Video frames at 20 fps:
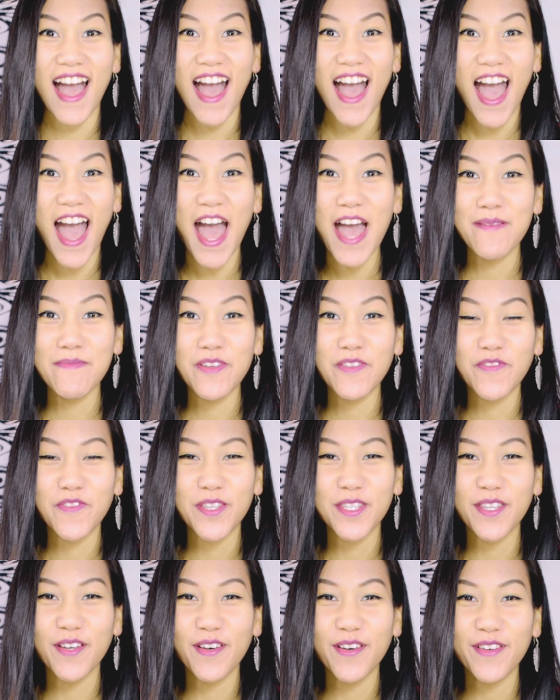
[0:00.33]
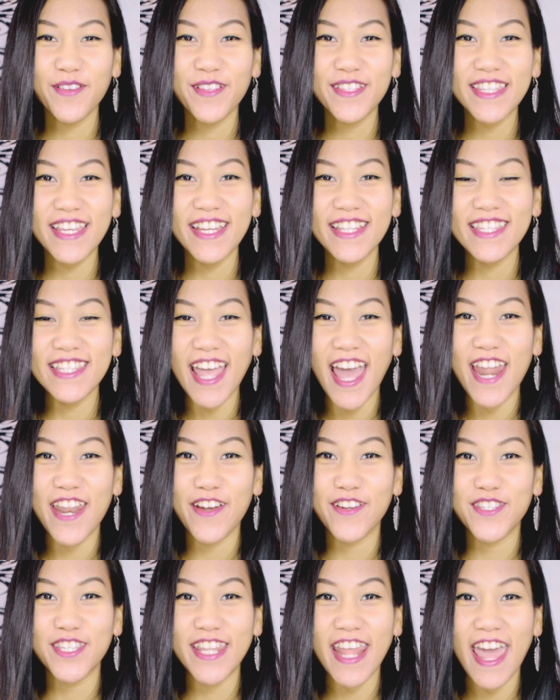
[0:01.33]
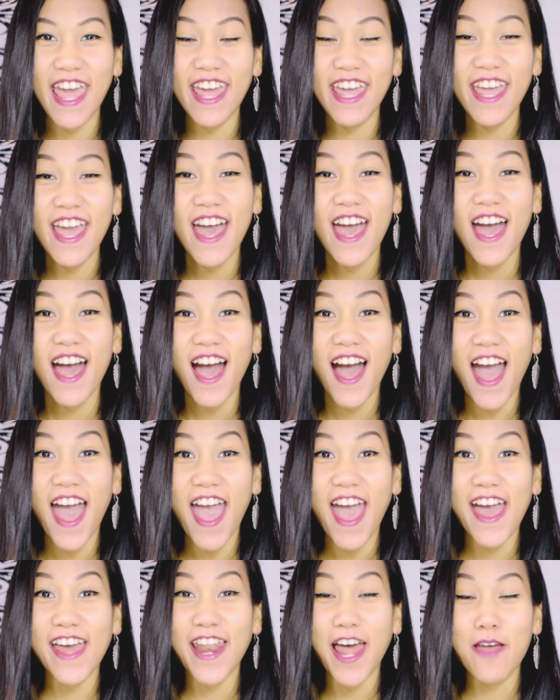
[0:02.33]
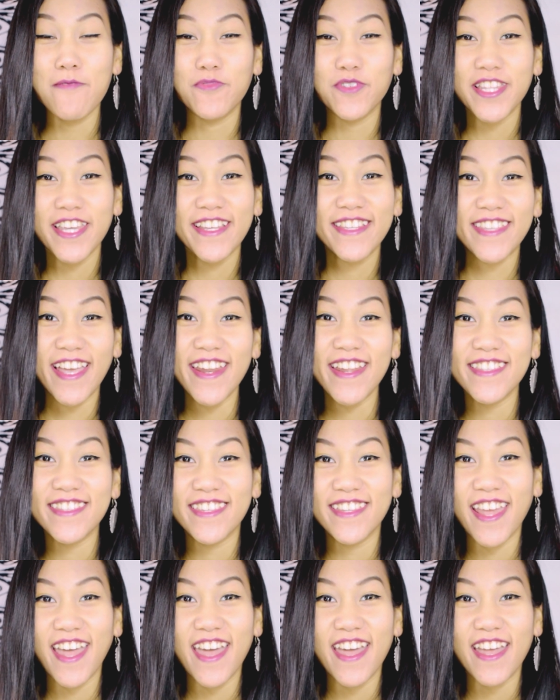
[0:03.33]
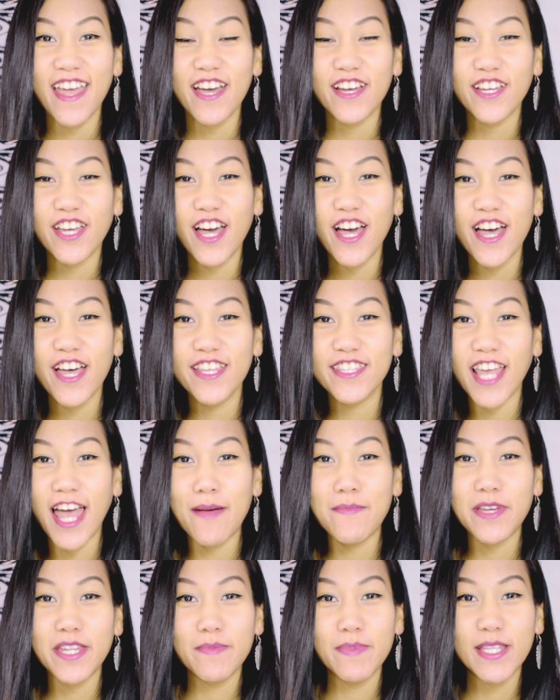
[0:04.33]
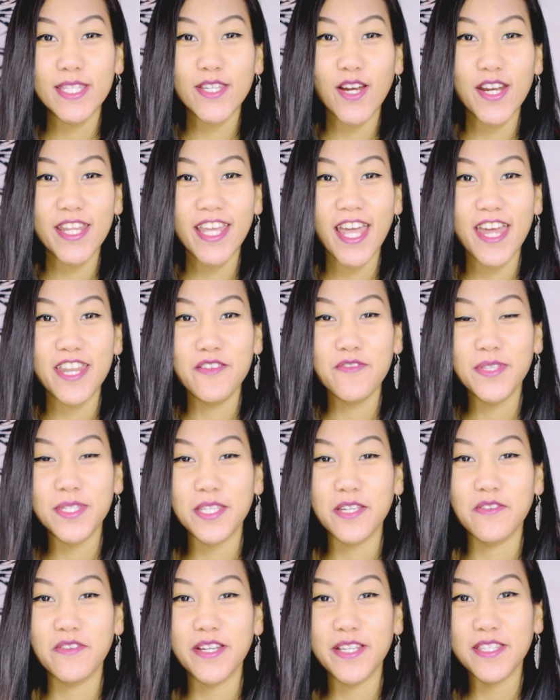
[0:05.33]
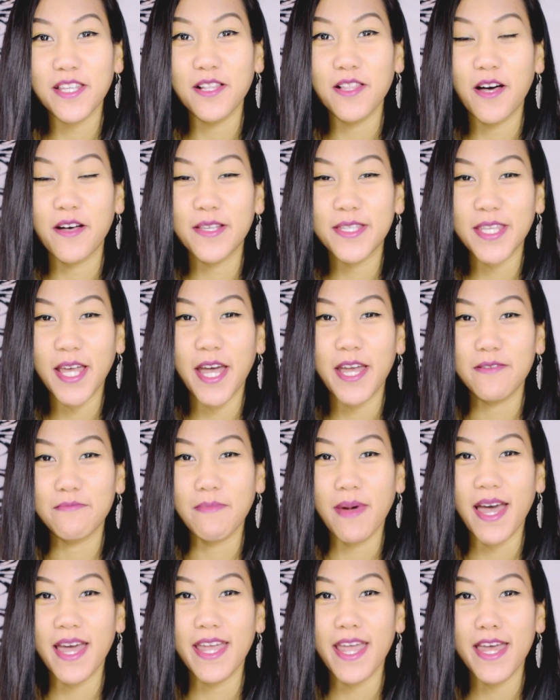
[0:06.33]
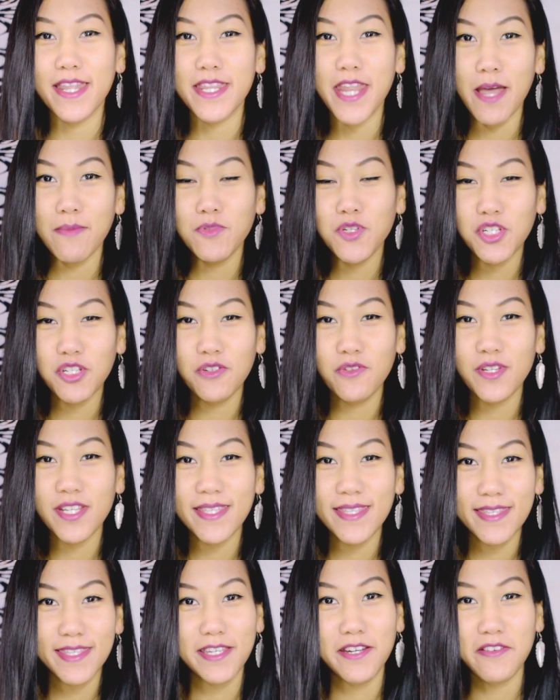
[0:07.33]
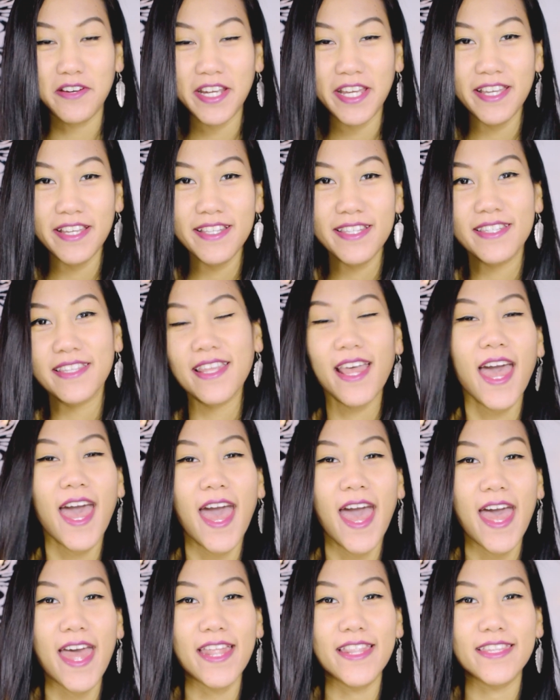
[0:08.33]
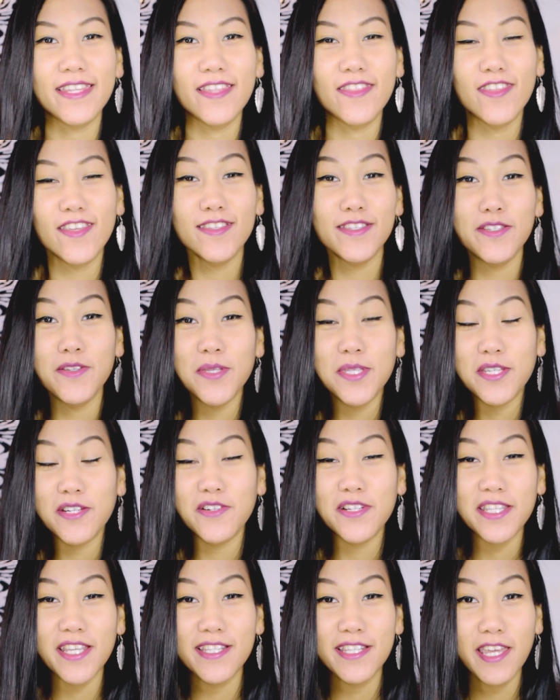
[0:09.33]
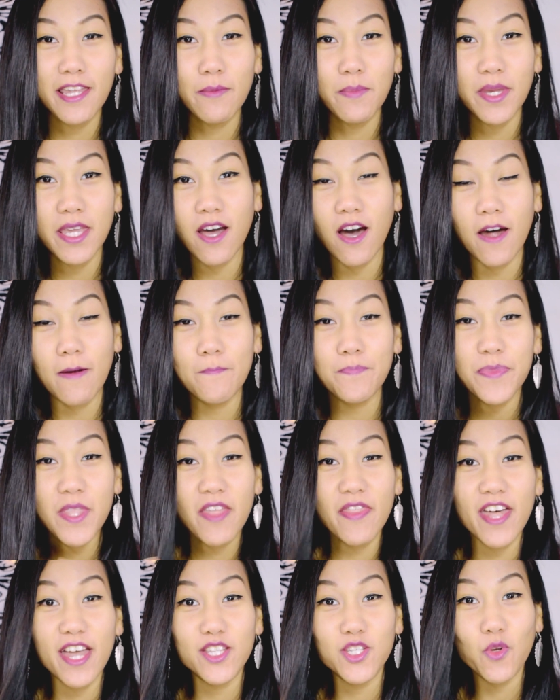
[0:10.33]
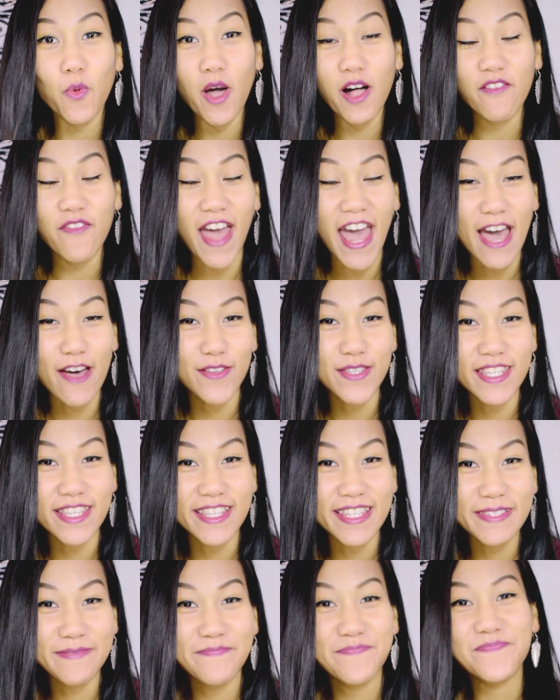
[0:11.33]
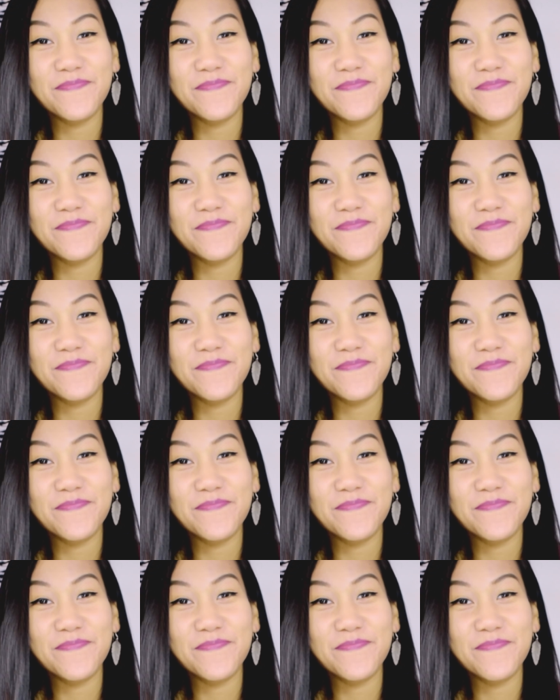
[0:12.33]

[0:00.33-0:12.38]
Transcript: Hi beautiful souls, it's Tan here today and I'm really excited today because I'm going to be starting a new series alongside my Neptune series and this new series is going to be on the 12 houses.